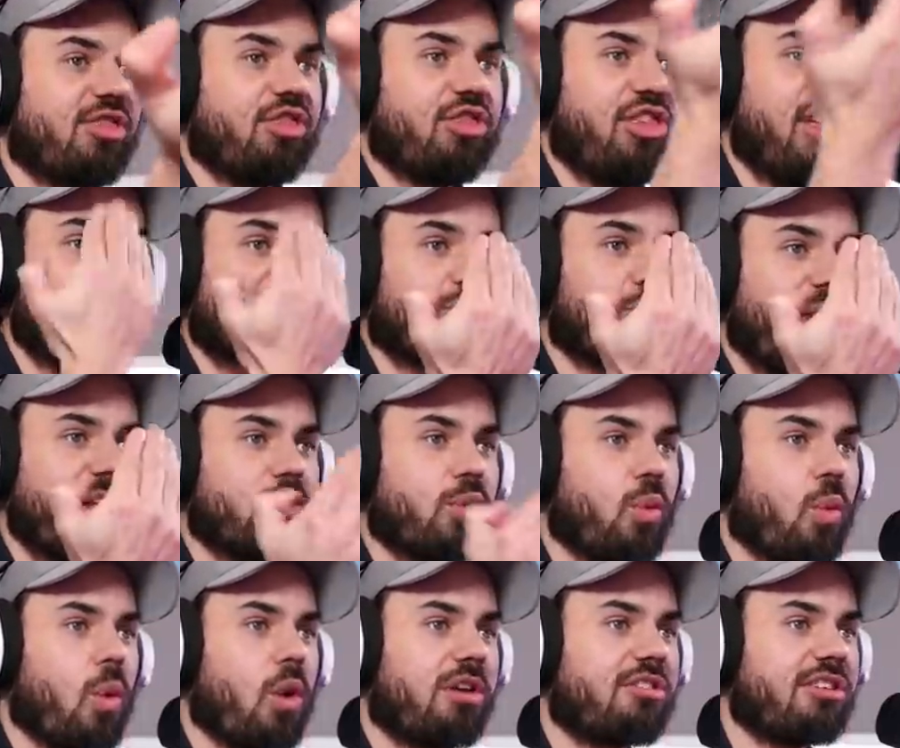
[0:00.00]
this way
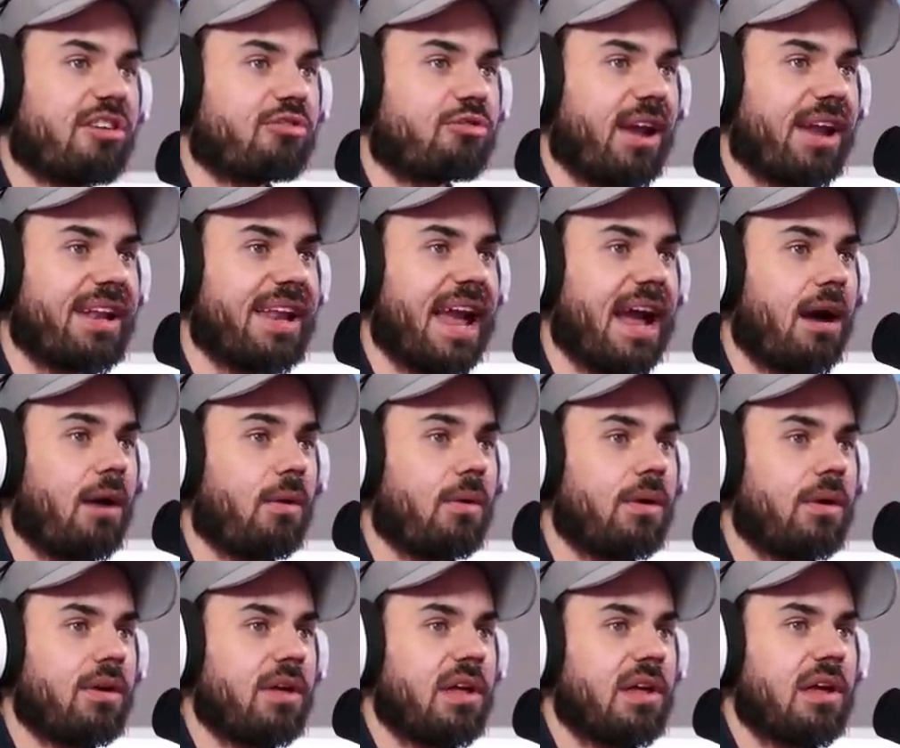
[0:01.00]
towards us right now.
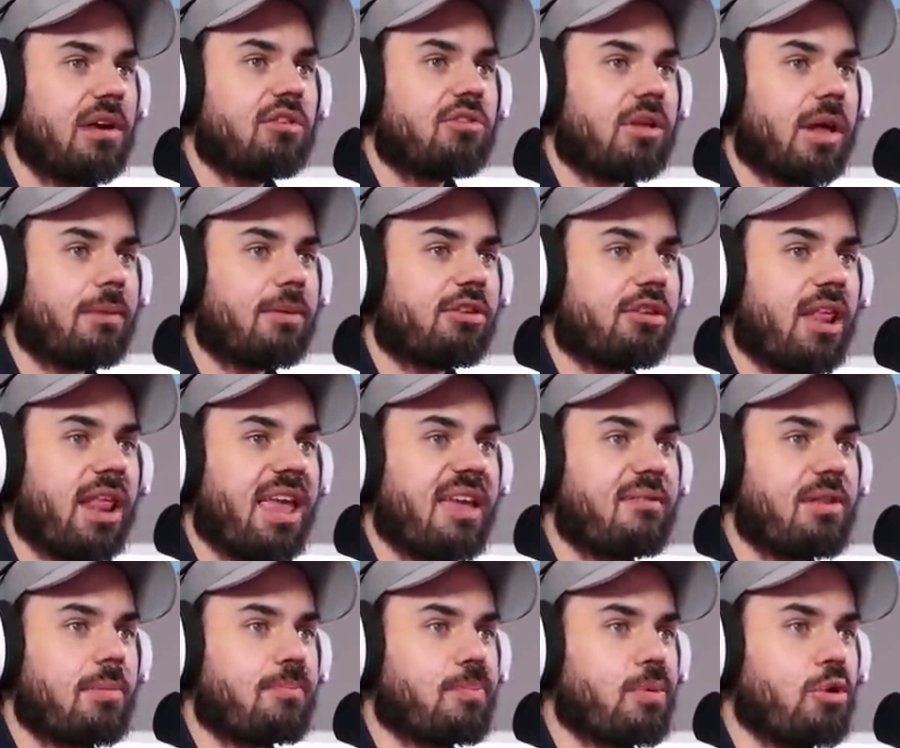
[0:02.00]
So I'm just going to
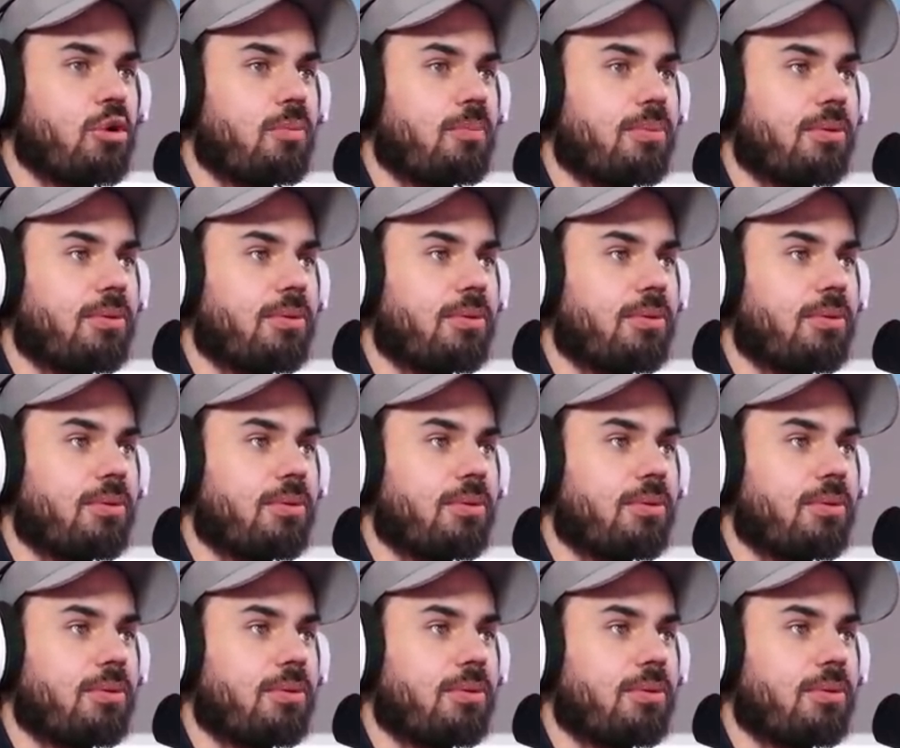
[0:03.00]
give it a boop.